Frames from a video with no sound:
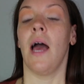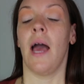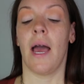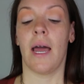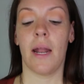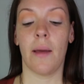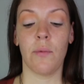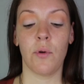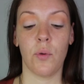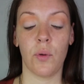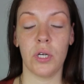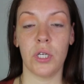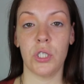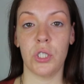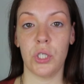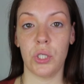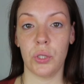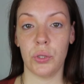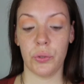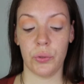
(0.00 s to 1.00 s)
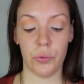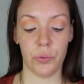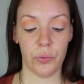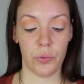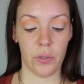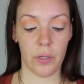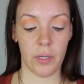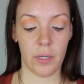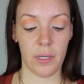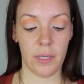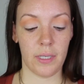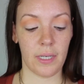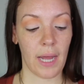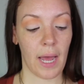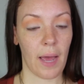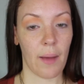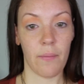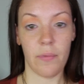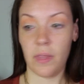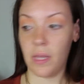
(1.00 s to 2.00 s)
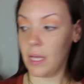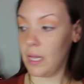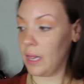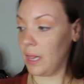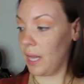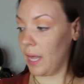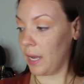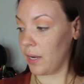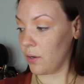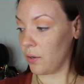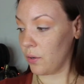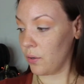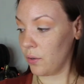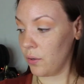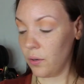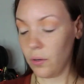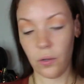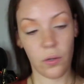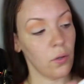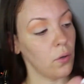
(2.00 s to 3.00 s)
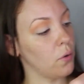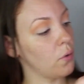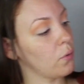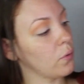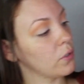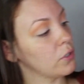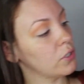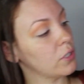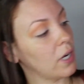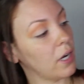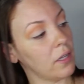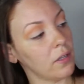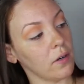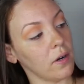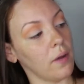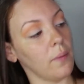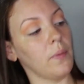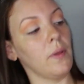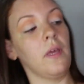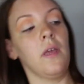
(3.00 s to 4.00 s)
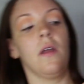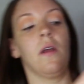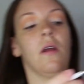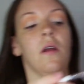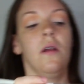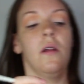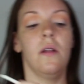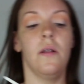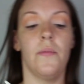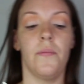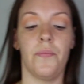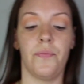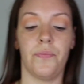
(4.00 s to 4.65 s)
And I'm going to dab the lighter orange color up here.